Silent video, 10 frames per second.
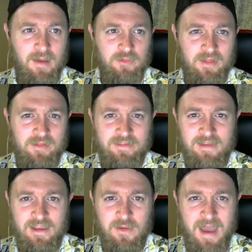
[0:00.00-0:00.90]
So like, let's
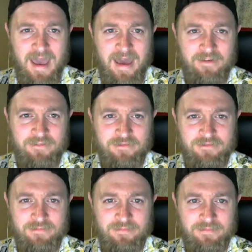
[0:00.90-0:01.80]
say you have
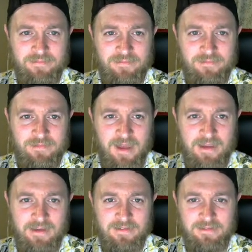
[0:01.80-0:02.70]

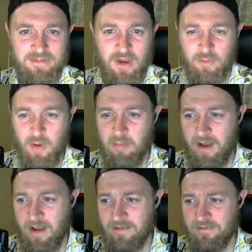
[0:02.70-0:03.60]
like a
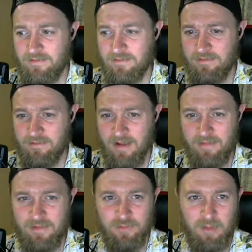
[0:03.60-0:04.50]
robot, right?
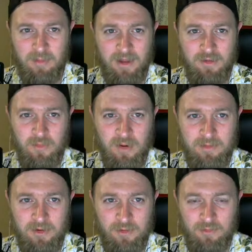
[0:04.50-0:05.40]
And this robot, you want
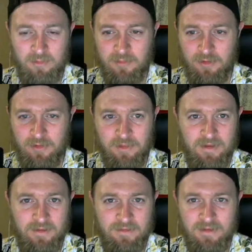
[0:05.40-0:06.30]
him to do some certain
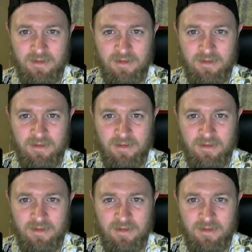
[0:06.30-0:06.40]
things.